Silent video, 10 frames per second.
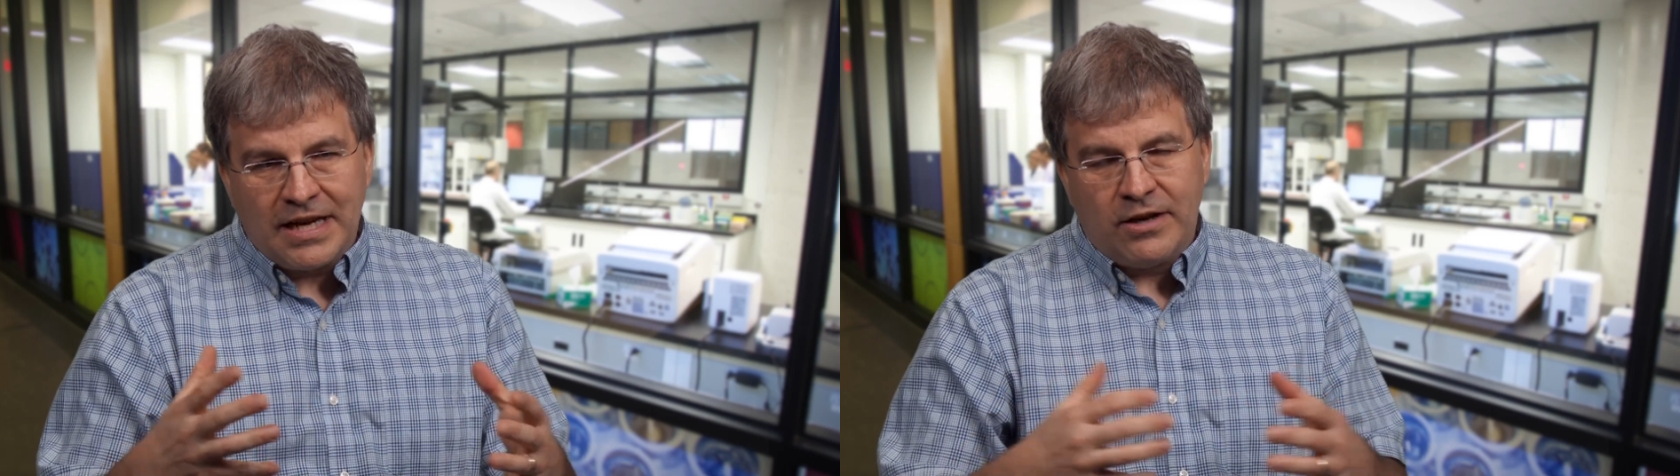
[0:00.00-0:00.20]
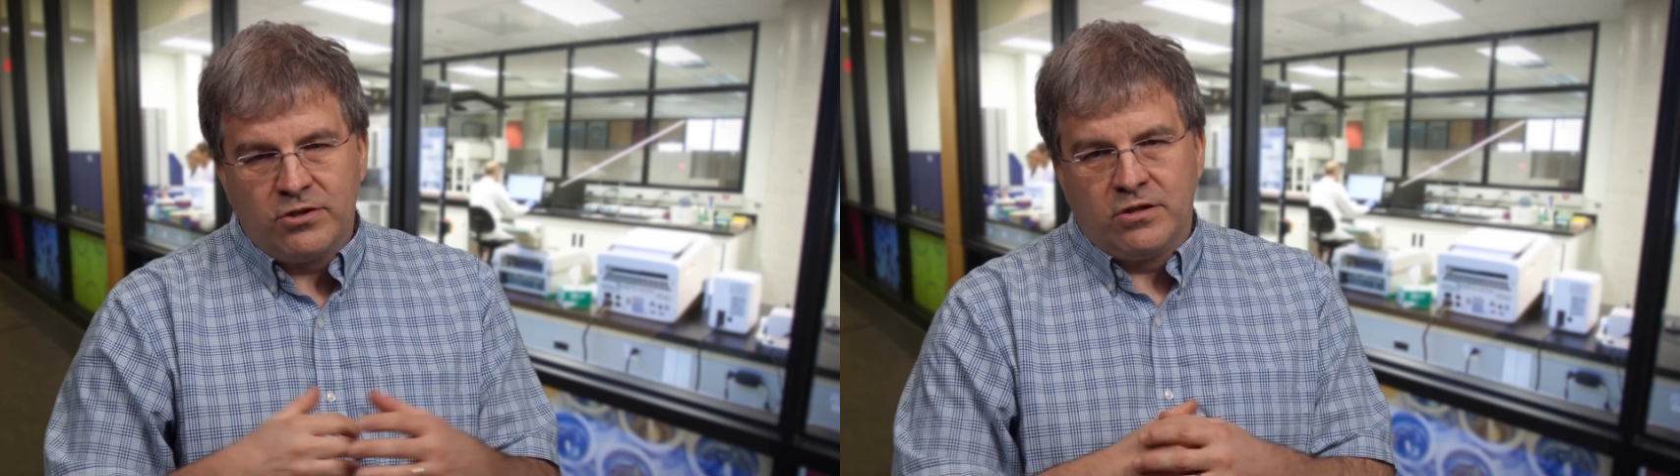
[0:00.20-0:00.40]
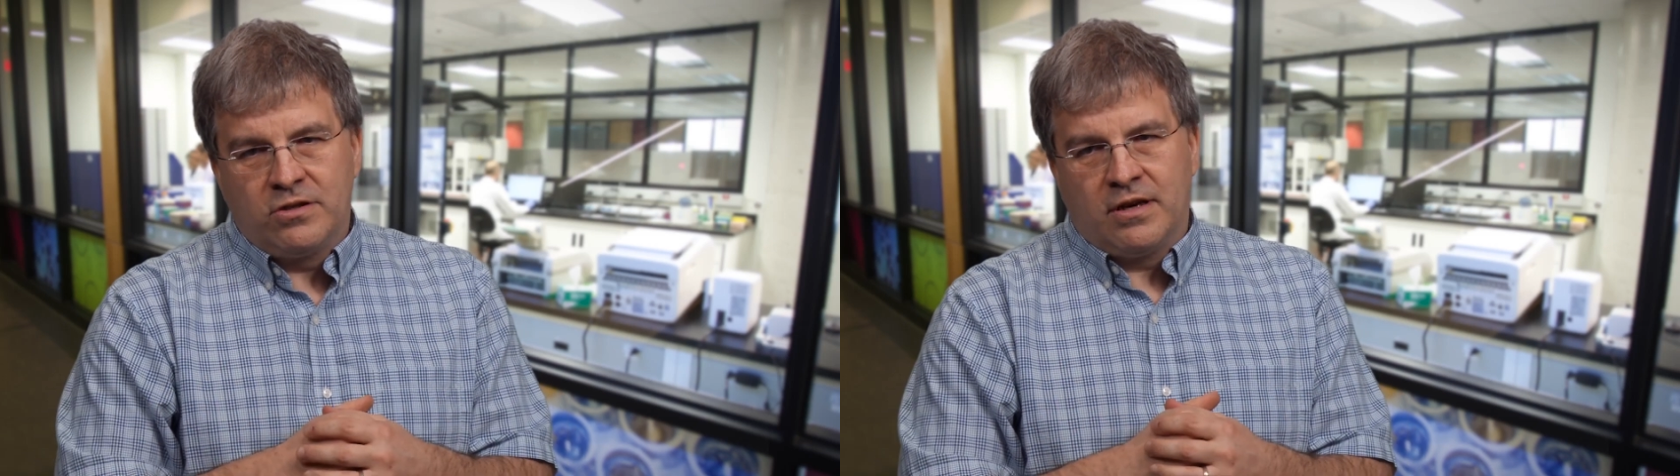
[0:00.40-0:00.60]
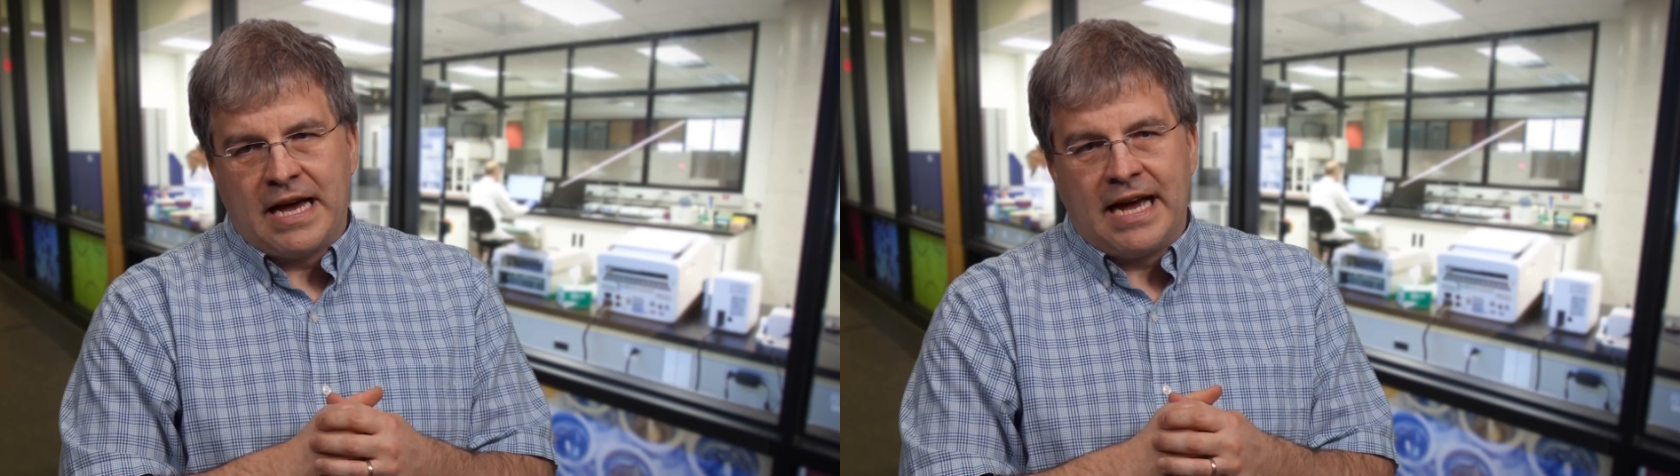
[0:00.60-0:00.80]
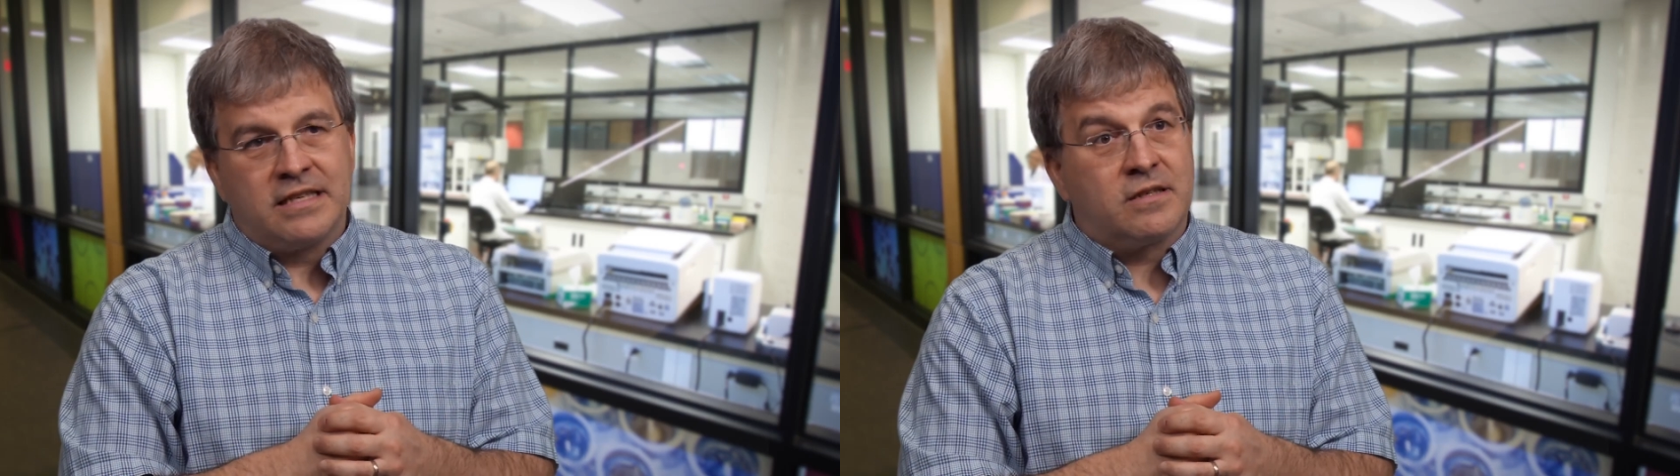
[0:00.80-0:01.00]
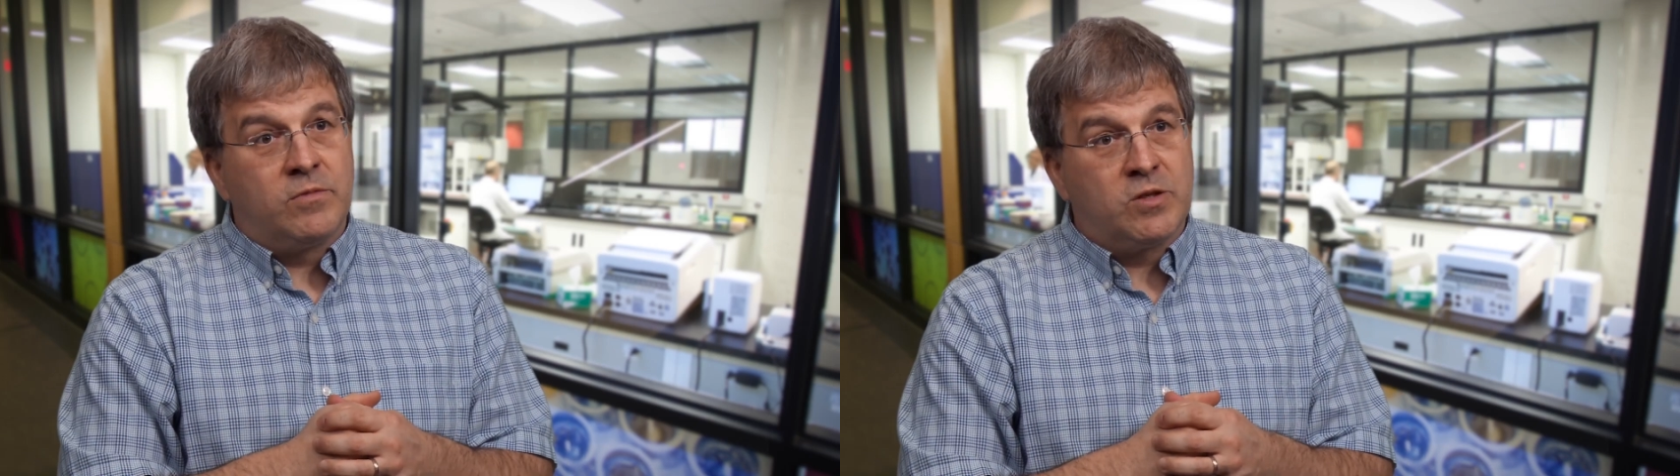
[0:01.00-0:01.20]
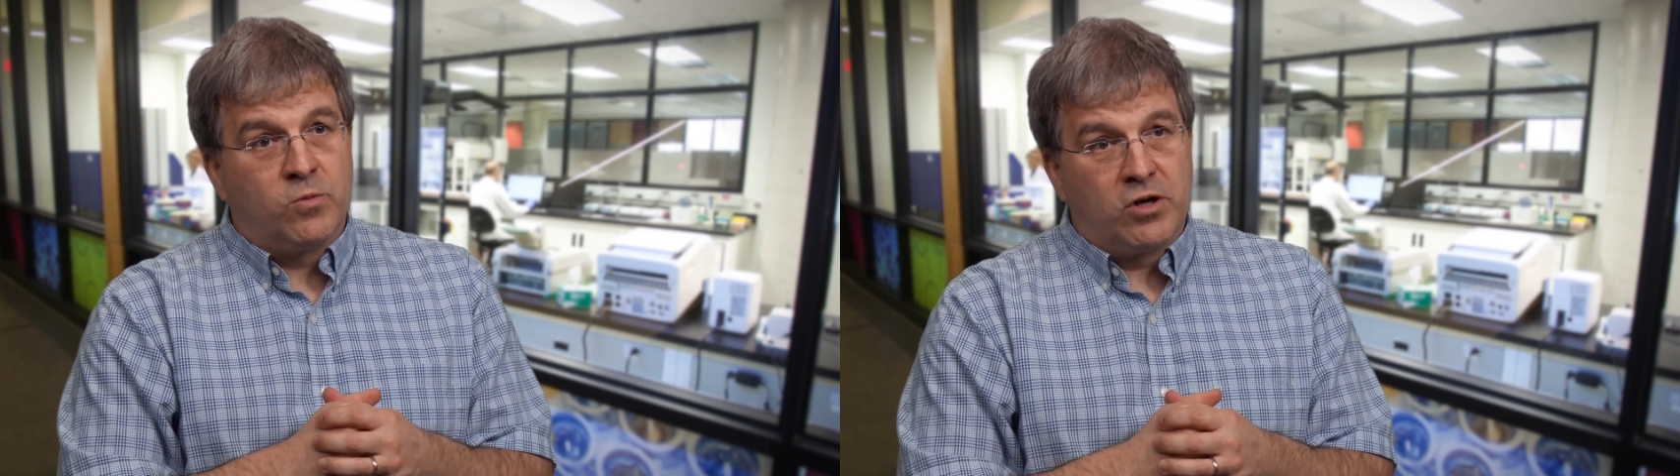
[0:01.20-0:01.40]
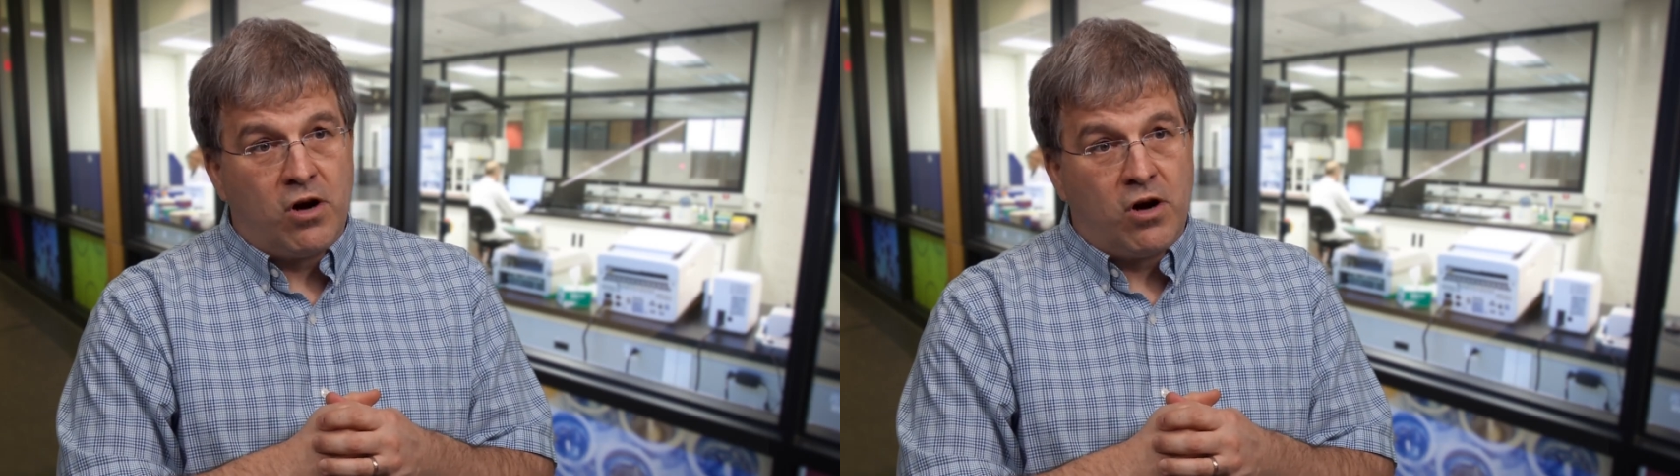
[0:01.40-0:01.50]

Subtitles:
allows you to ask much more